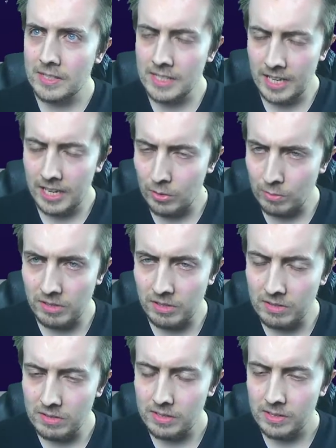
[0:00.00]

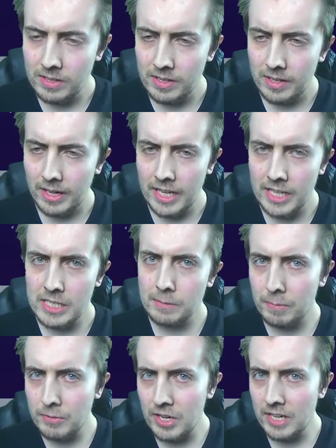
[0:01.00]
Tielemans and some
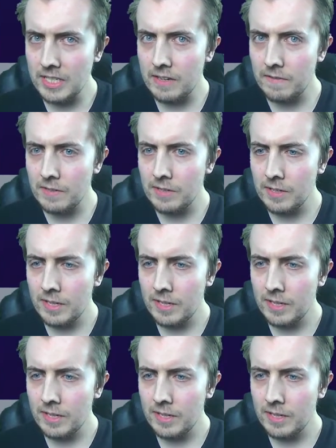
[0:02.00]
objectives